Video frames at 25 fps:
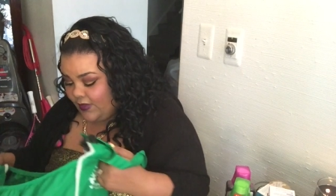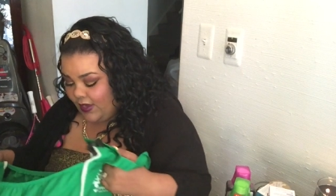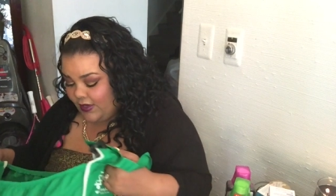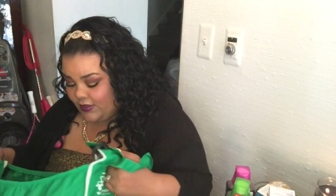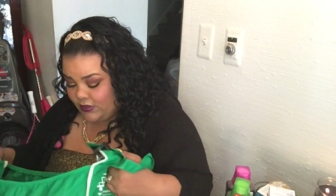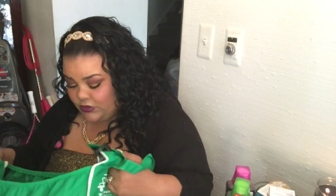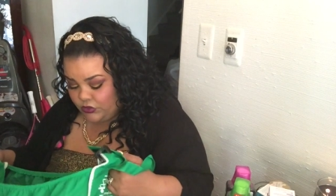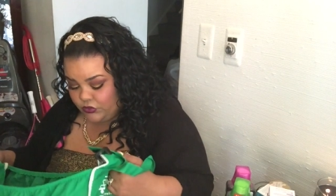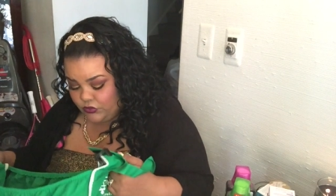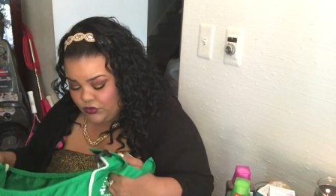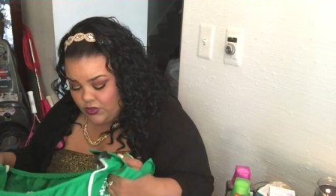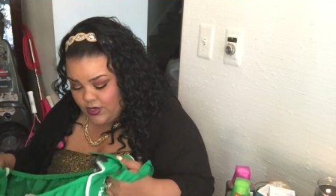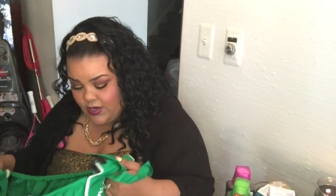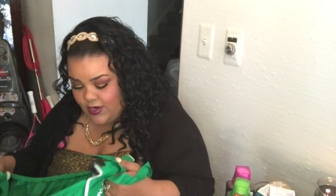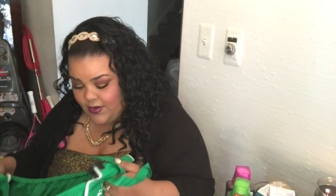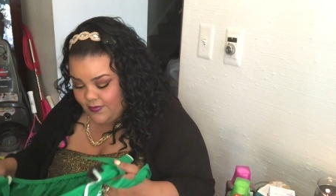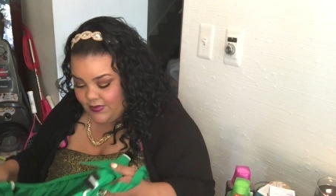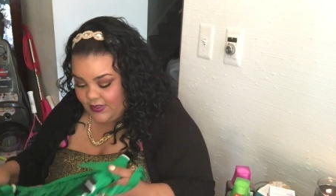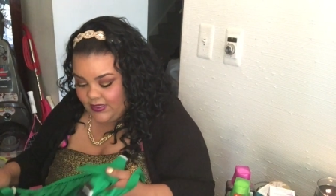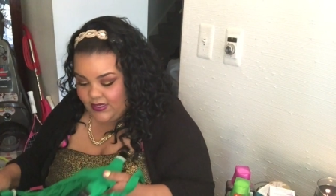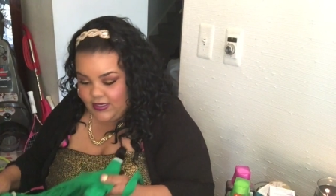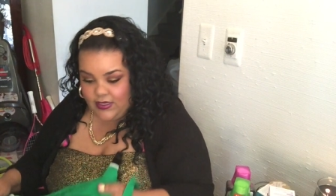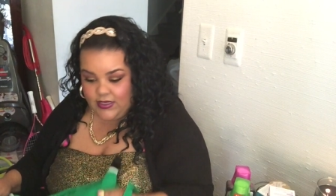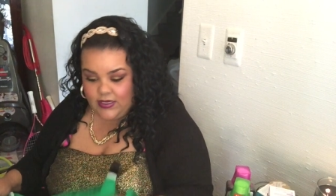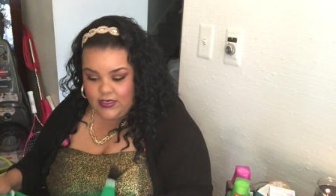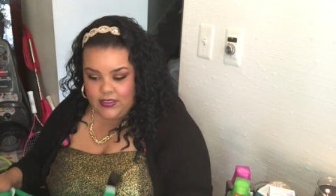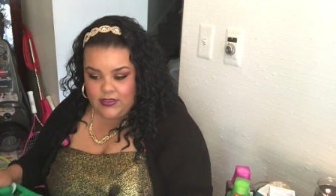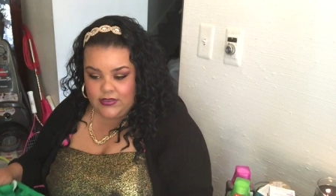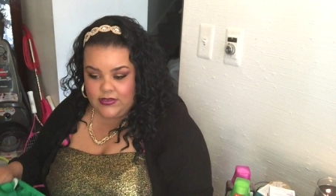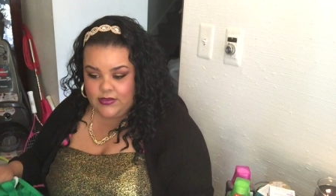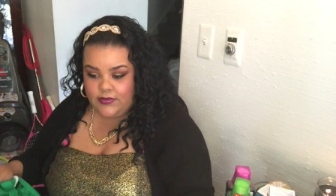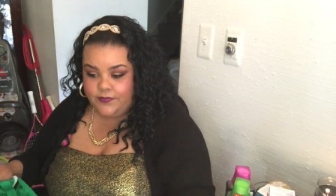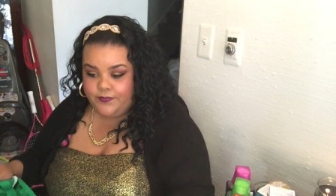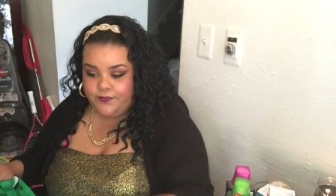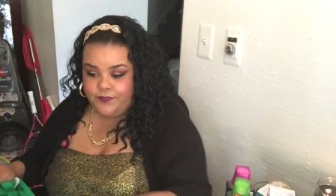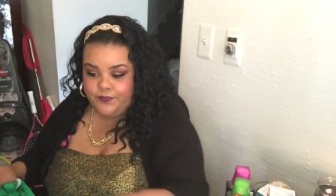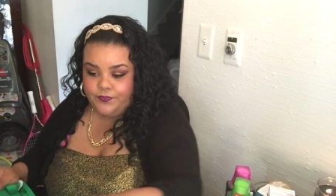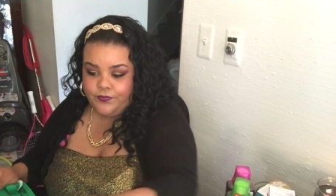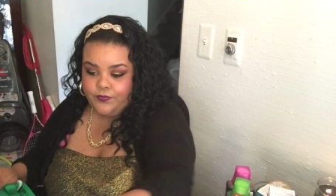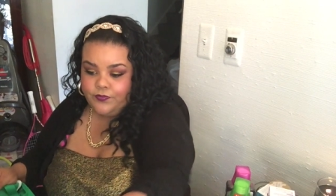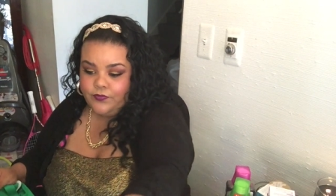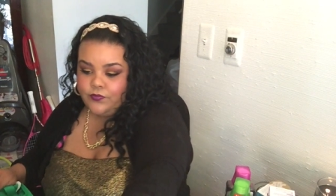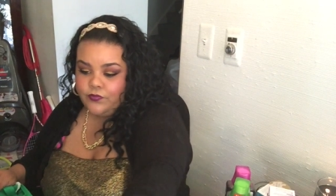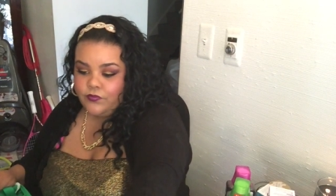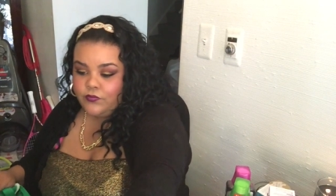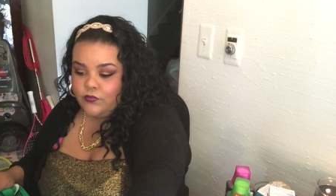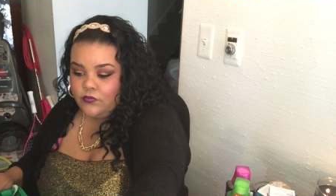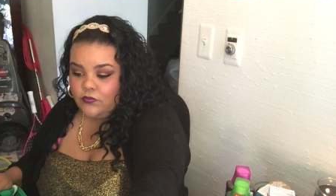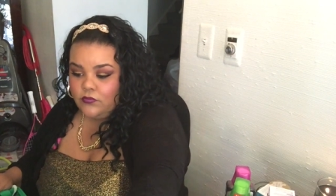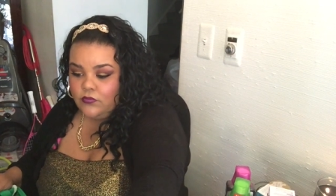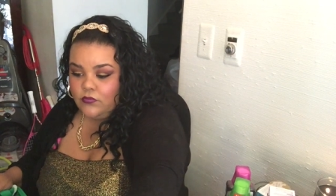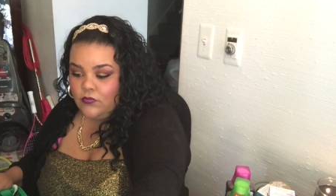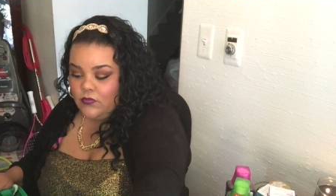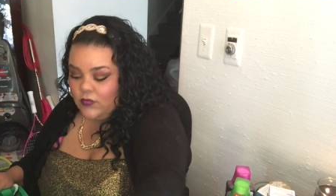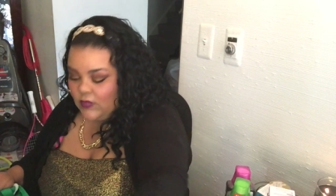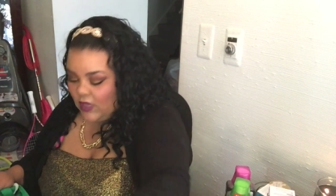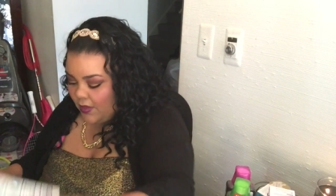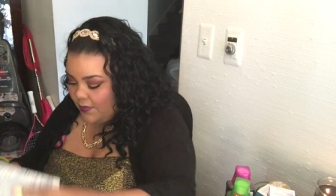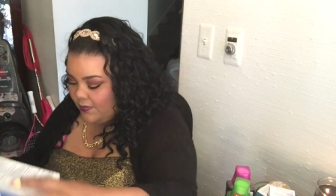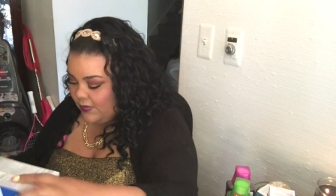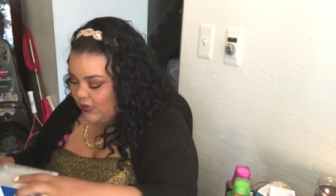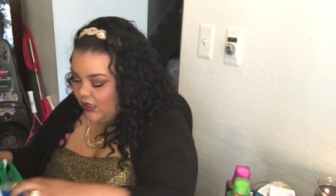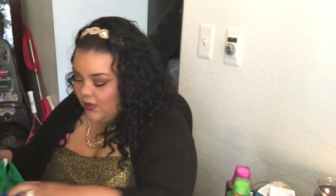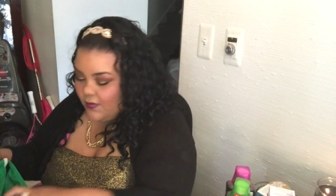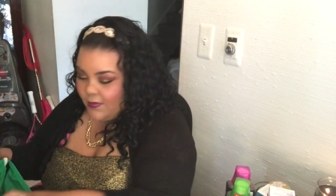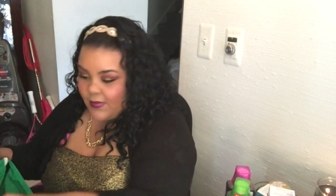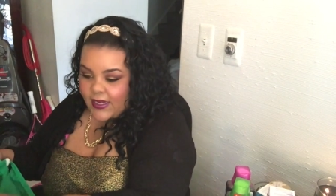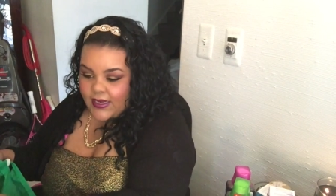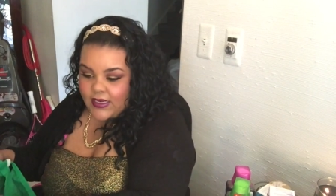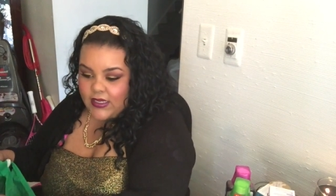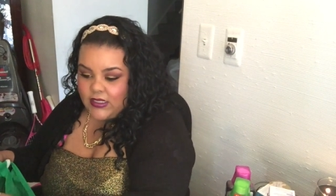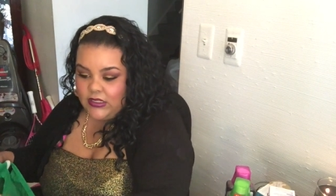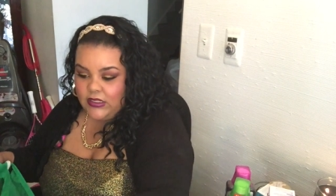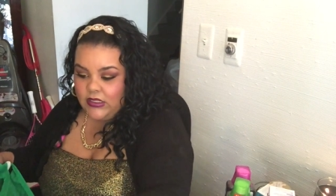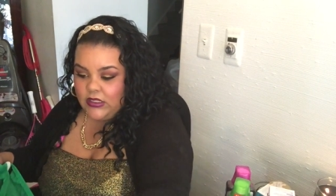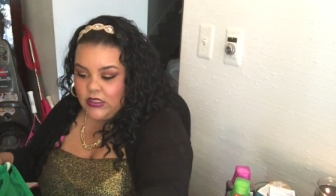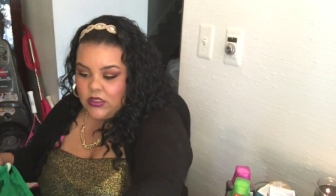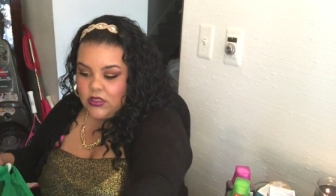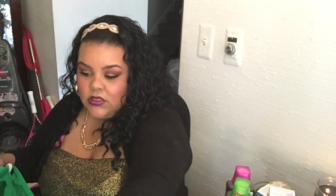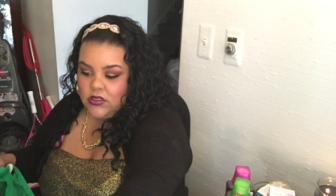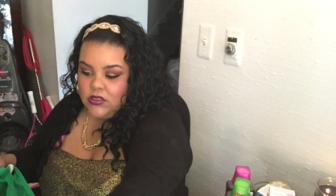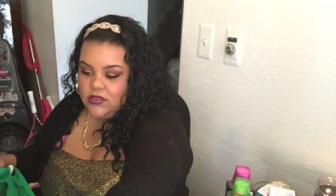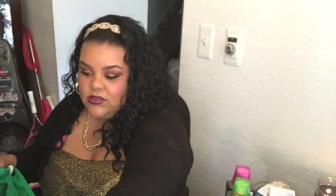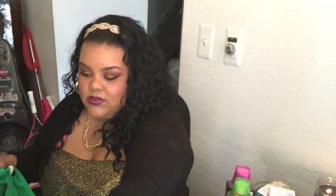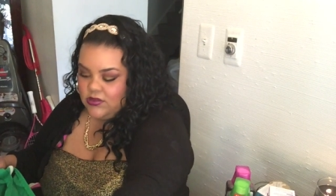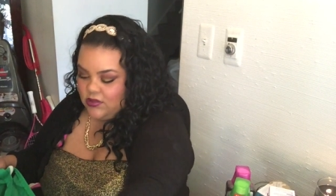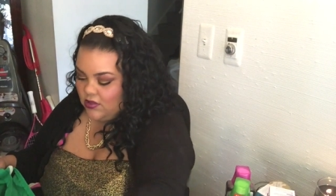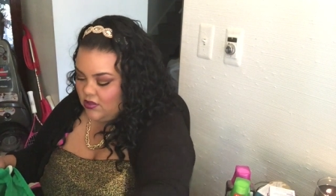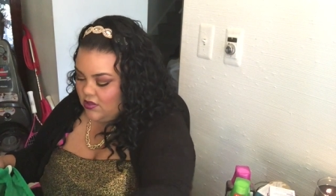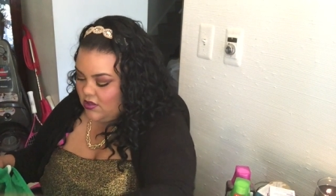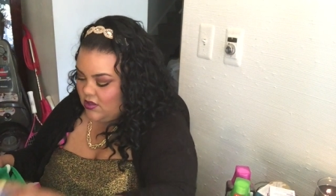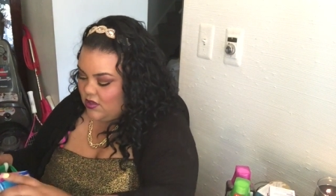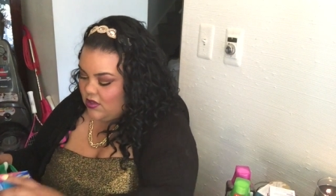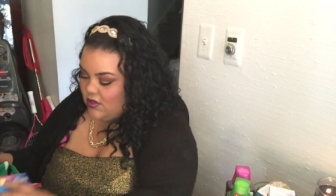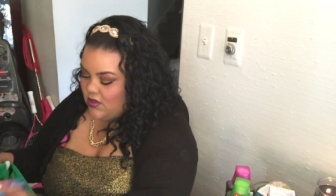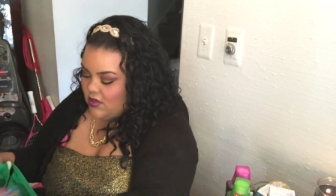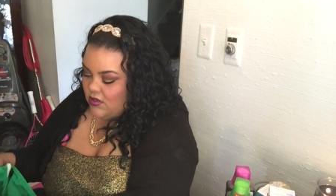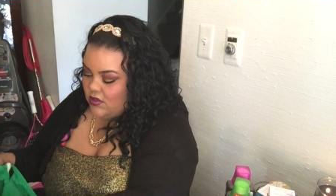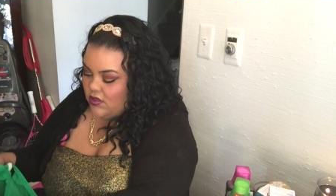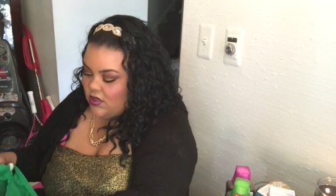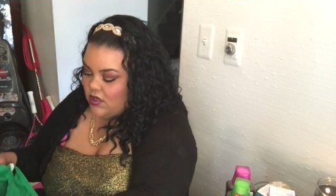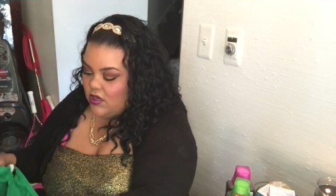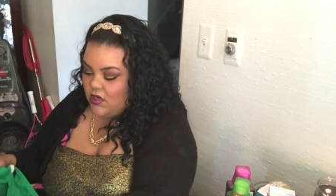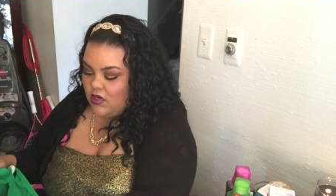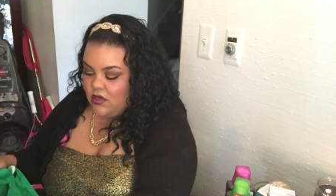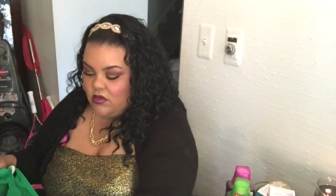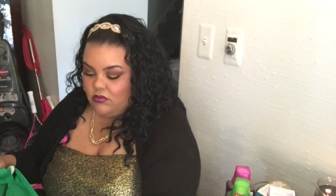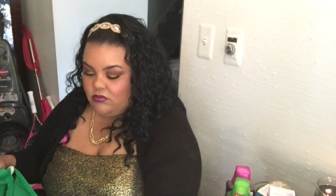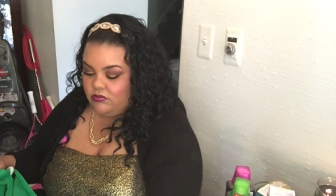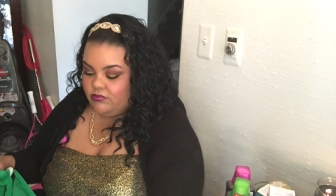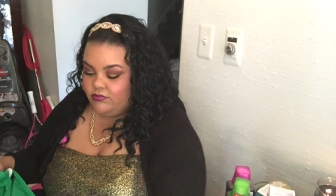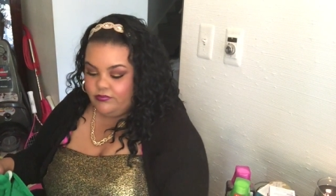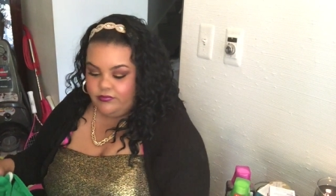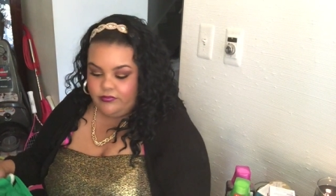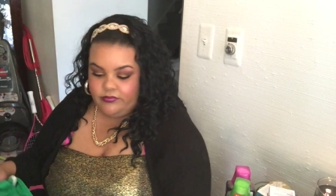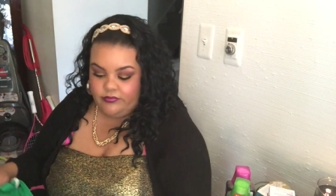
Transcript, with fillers: that a try because me and my cleaners, you know,